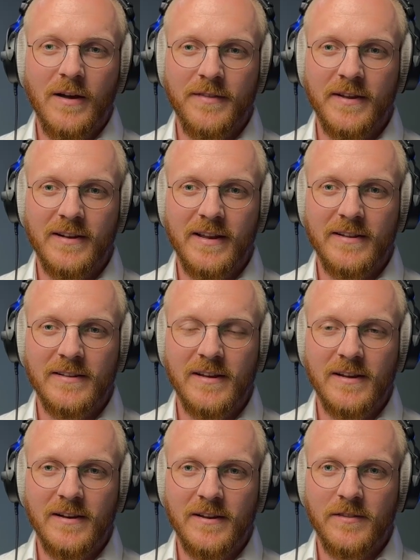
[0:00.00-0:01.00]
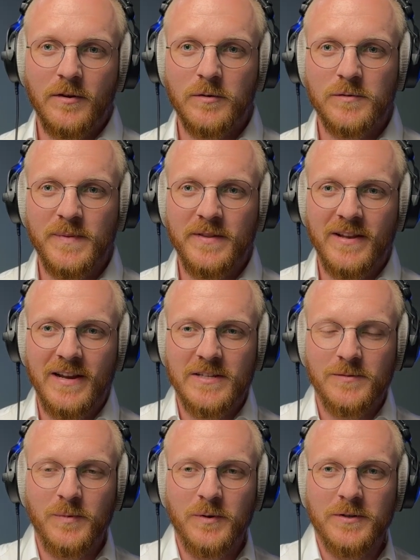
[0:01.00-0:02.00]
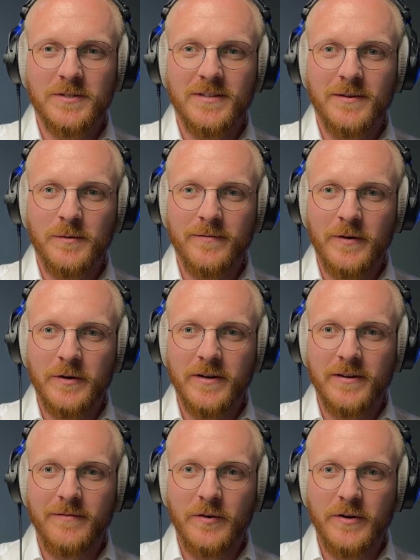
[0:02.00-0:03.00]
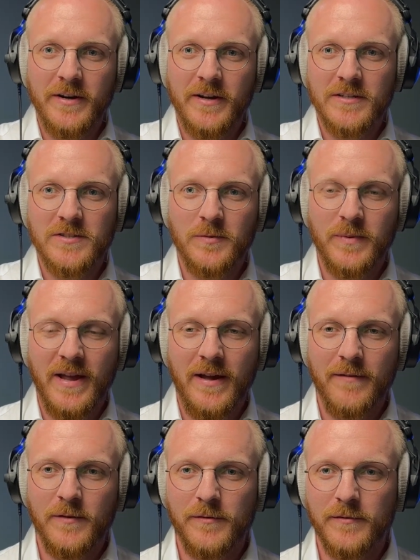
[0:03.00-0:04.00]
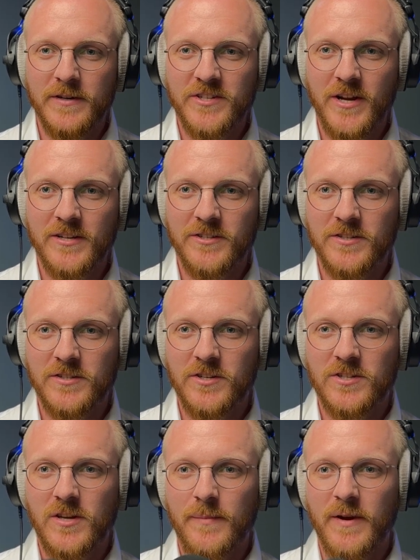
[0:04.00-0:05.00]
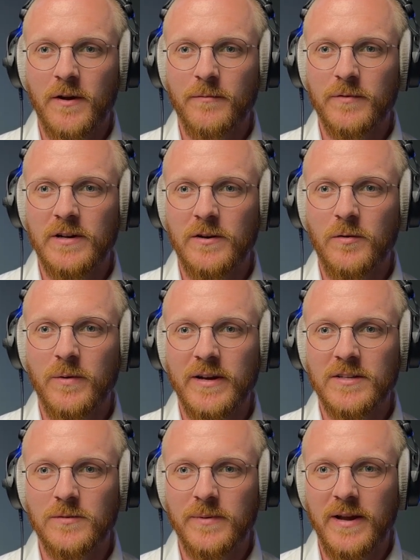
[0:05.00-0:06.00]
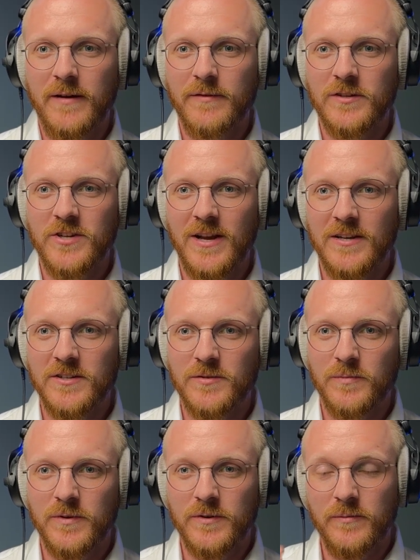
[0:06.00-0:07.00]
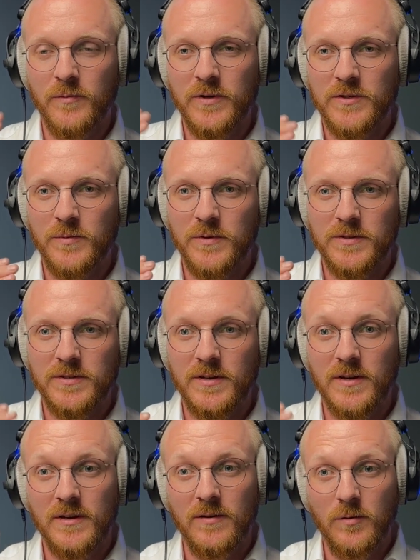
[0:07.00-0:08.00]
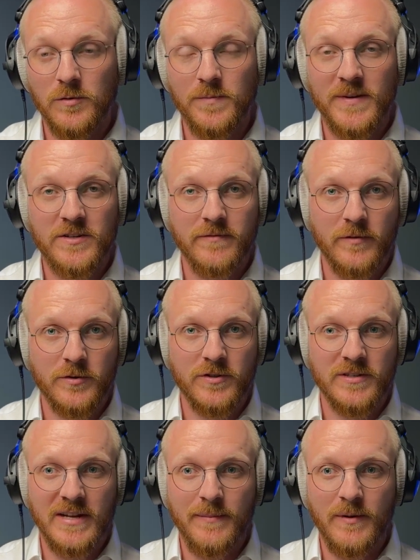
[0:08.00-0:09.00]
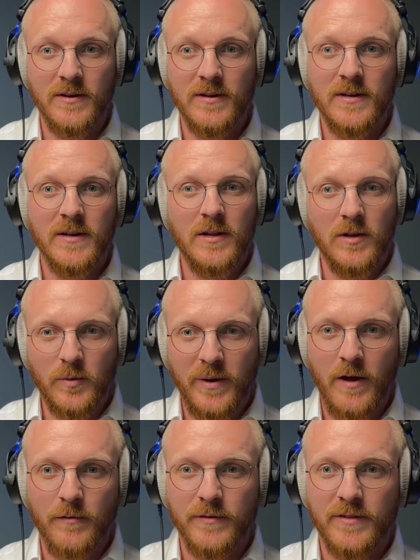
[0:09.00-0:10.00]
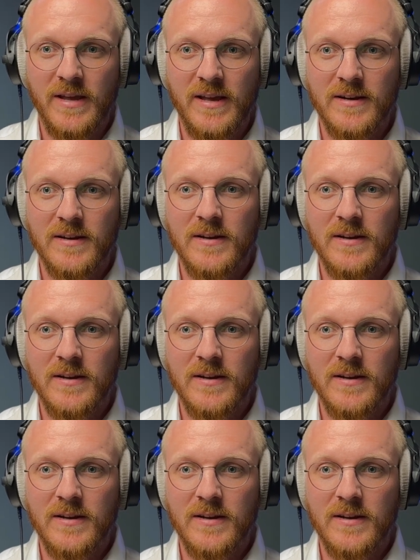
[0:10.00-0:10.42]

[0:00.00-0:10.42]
think let those be the last words. They were very, very nice. So we have the three challenges, just summing up real quick. So we have the challenge which was automation versus labor. Look out for that.